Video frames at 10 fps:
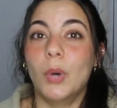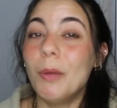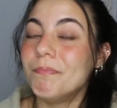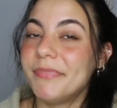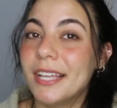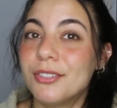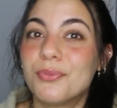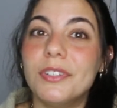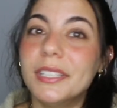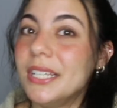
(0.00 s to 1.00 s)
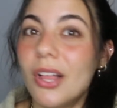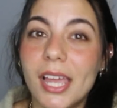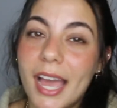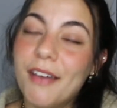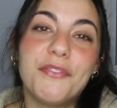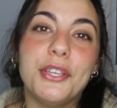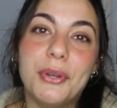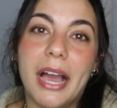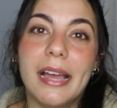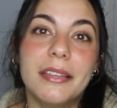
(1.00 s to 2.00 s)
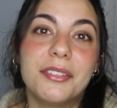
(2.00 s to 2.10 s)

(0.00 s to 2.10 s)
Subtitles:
Well, that's really all I have for you guys.